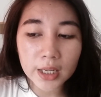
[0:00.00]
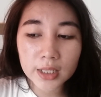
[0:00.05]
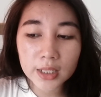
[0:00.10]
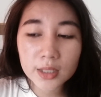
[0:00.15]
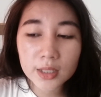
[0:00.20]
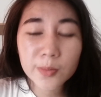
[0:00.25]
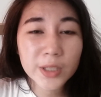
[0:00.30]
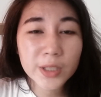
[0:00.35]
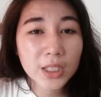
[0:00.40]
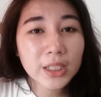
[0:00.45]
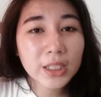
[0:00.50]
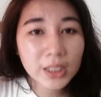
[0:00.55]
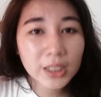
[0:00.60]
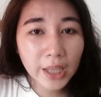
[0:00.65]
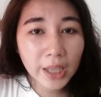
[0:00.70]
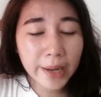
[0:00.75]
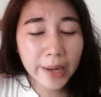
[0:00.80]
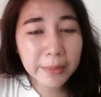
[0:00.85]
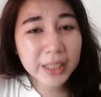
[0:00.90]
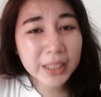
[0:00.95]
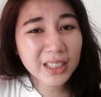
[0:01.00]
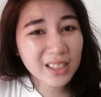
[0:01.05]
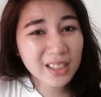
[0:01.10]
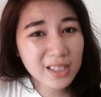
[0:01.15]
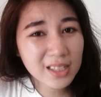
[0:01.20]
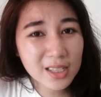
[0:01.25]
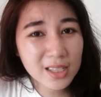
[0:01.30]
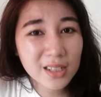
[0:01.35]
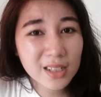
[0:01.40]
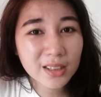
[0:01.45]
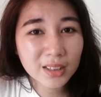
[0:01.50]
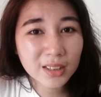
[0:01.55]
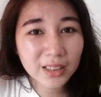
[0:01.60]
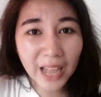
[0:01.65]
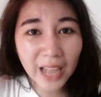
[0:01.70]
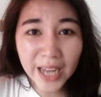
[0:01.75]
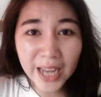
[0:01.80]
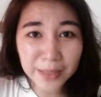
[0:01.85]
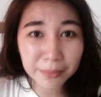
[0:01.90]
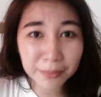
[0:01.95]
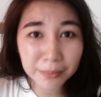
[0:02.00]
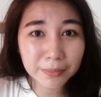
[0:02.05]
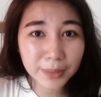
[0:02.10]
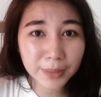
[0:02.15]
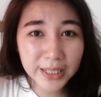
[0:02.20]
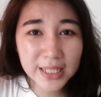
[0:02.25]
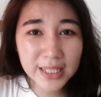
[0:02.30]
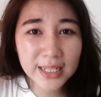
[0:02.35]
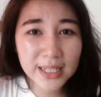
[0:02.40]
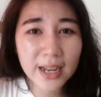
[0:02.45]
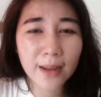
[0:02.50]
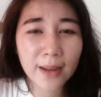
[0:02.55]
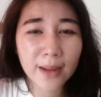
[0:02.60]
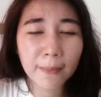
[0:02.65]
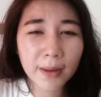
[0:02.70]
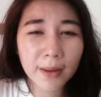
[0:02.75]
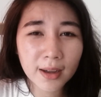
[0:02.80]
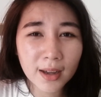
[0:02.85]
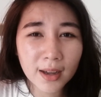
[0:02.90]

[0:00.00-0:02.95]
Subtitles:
and especially Nmat is time exam.